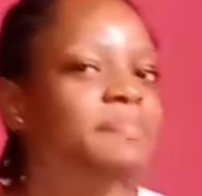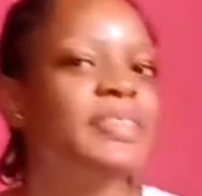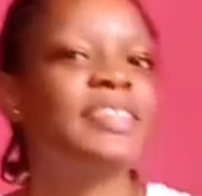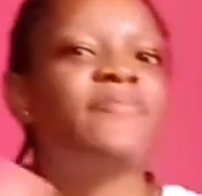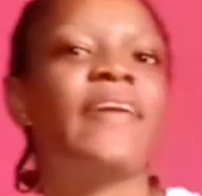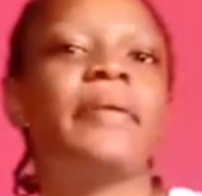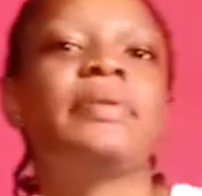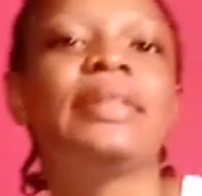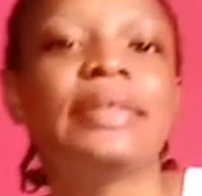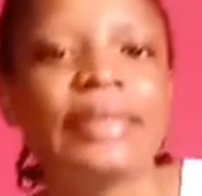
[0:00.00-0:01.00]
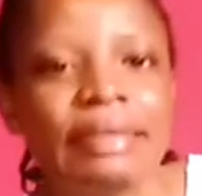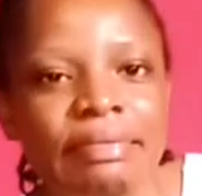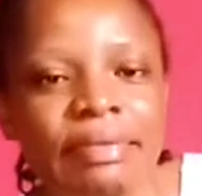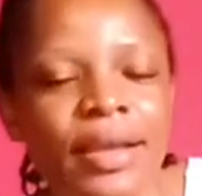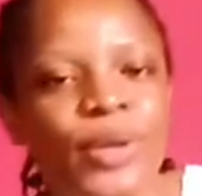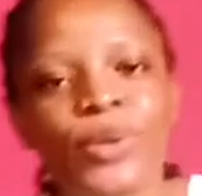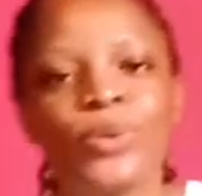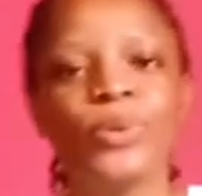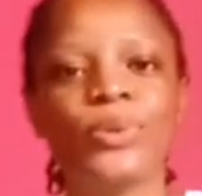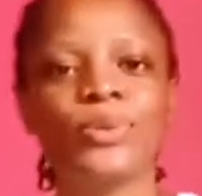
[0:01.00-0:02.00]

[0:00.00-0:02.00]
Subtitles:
P's family, you know.